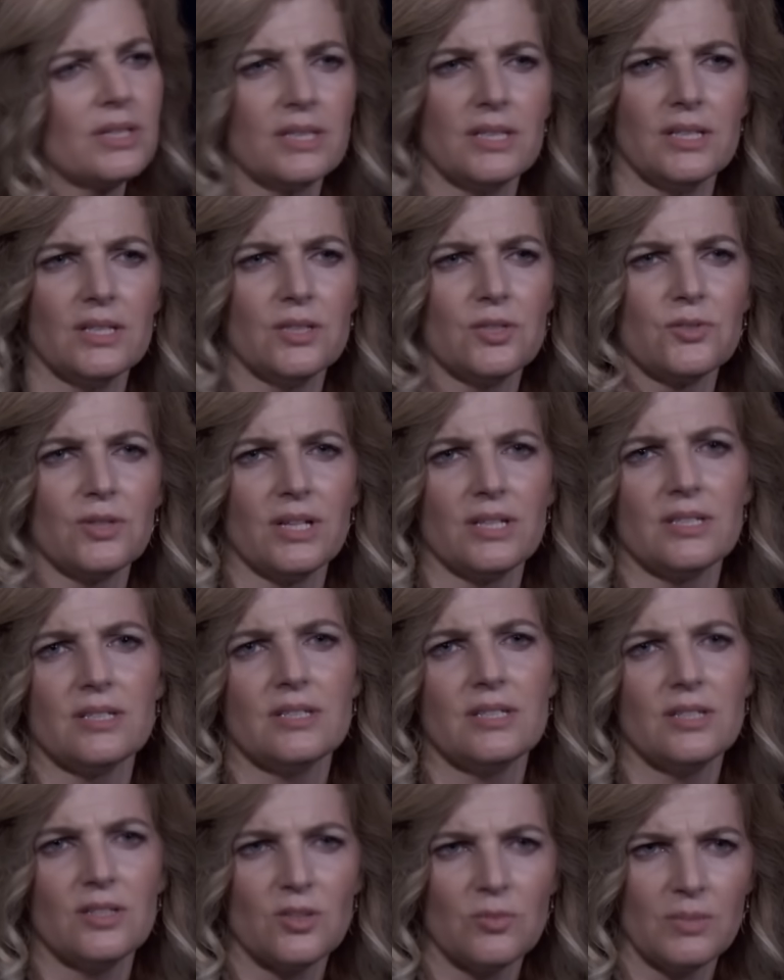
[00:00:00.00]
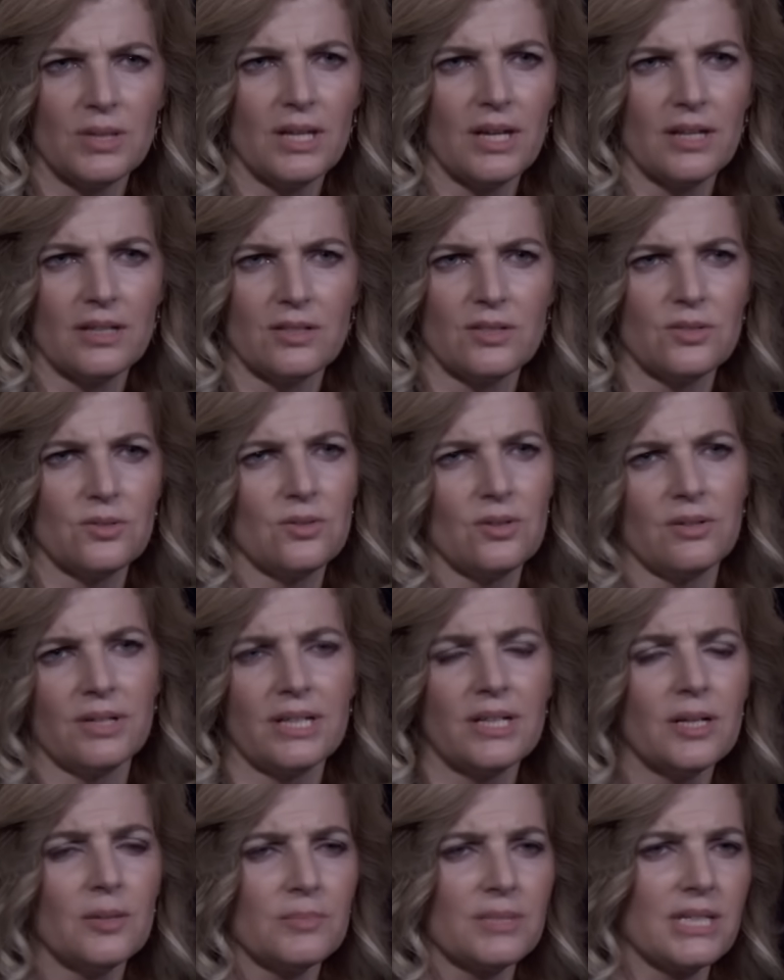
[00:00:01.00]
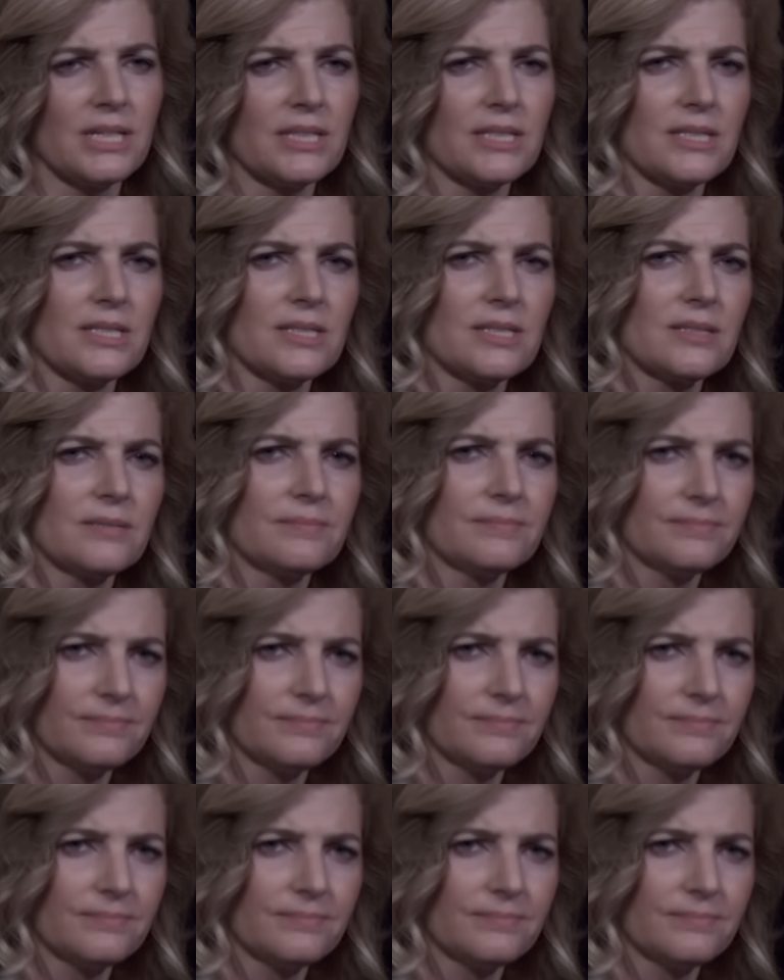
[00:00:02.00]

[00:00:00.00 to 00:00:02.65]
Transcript: he tried to teach me how to do their income taxes.